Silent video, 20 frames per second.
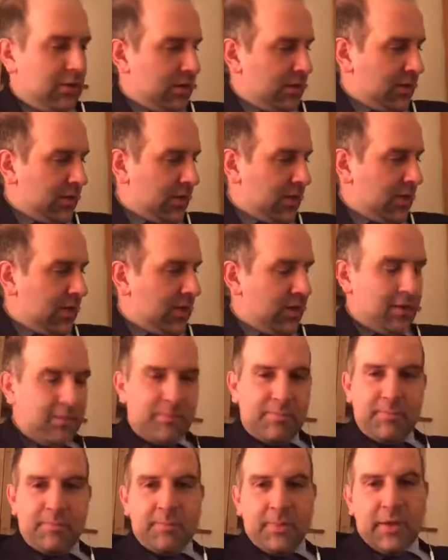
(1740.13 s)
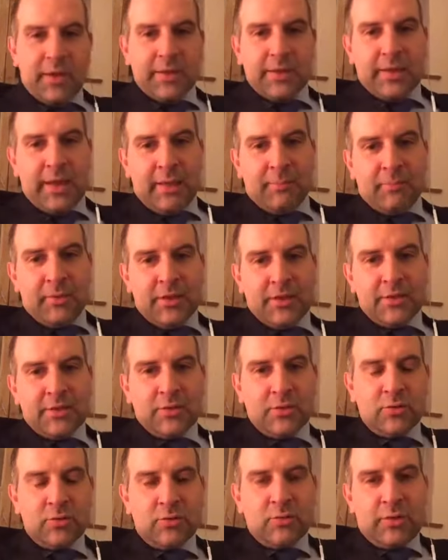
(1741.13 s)
But yeah, please
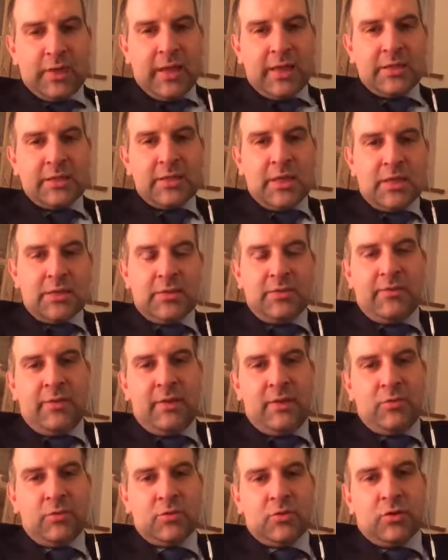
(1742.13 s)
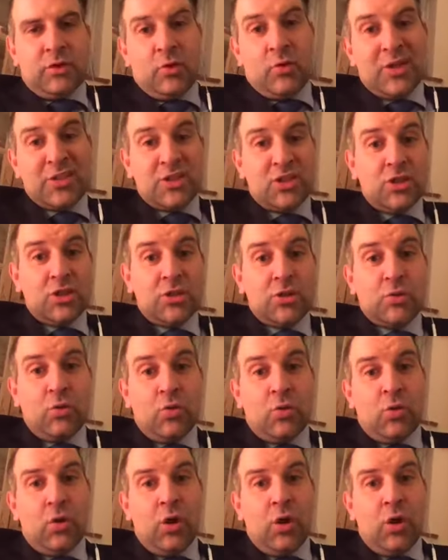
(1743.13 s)
do get in touch if anyone's got any questions or